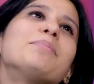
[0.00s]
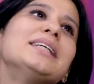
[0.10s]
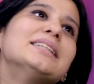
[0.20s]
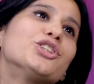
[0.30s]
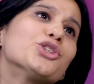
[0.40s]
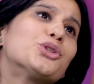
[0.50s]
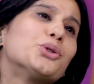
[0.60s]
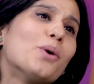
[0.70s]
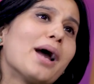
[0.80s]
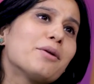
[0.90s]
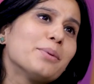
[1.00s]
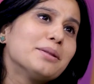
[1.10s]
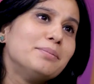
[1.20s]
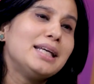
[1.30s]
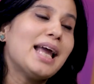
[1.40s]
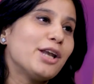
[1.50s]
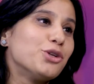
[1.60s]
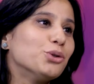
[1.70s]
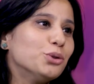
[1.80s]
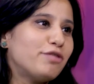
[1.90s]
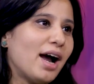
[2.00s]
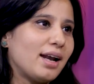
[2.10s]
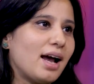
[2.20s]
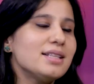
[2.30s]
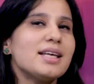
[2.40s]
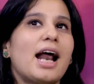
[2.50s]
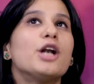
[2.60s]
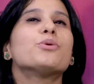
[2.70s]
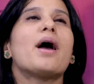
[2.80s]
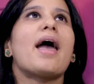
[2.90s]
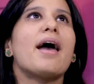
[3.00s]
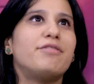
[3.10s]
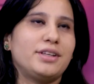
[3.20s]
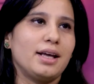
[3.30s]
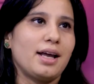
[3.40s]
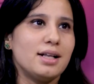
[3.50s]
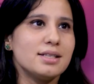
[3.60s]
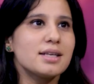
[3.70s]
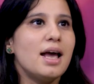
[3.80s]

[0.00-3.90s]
please just do it with me and you do finance and I'll do everything else.